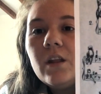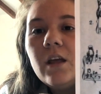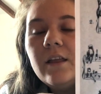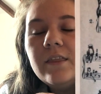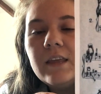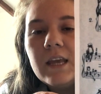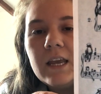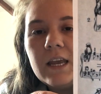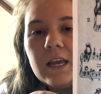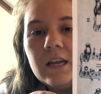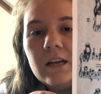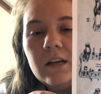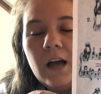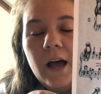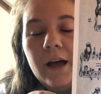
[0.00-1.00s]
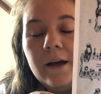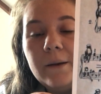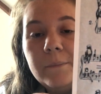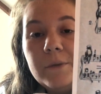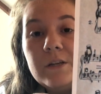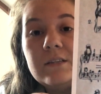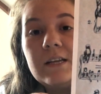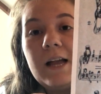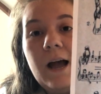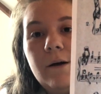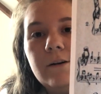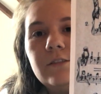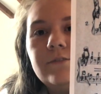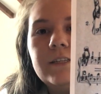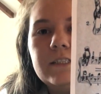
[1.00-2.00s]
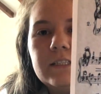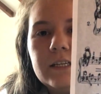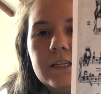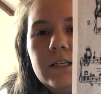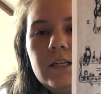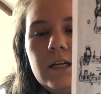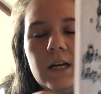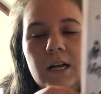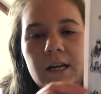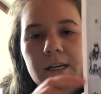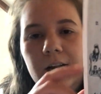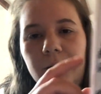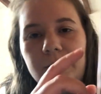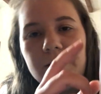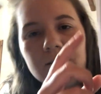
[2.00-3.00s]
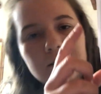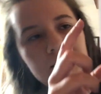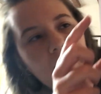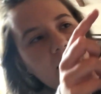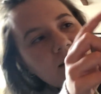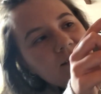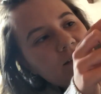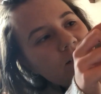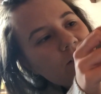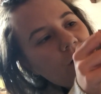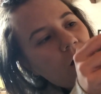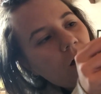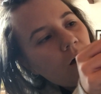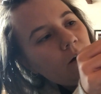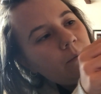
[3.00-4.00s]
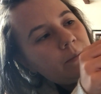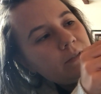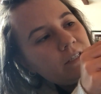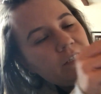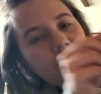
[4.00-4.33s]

the music, how it's written. Now it says at the top, I don't